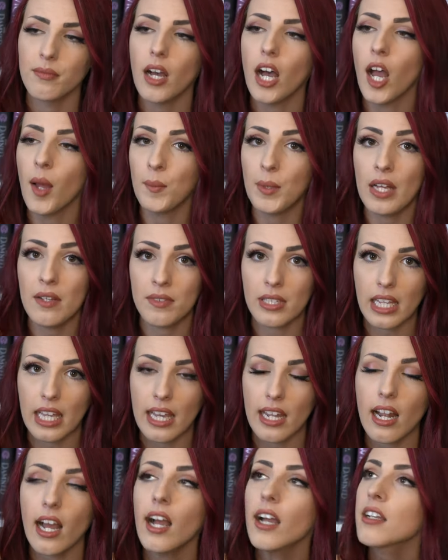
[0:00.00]
I'm loving
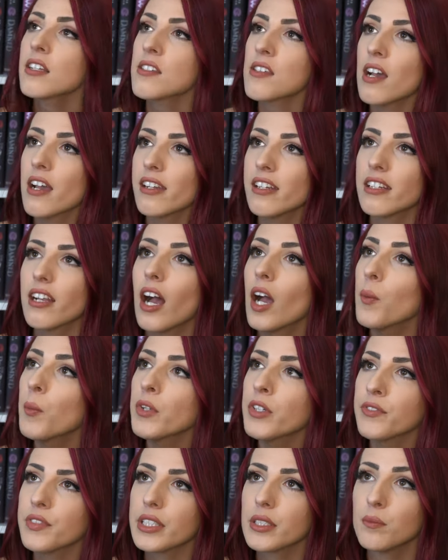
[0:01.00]
it. I decided I
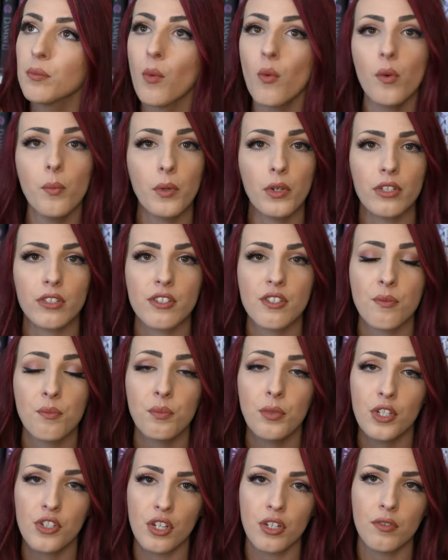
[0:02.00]
want to read more books
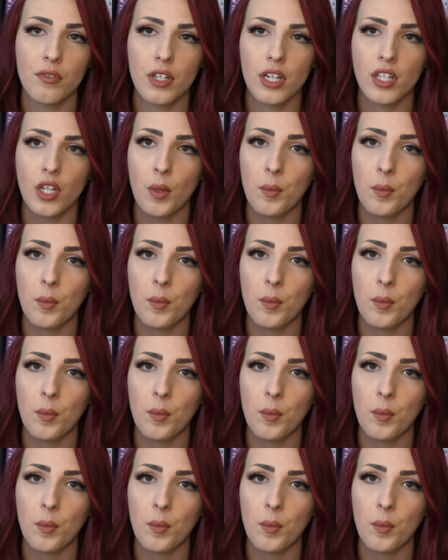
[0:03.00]
by Jennifer L.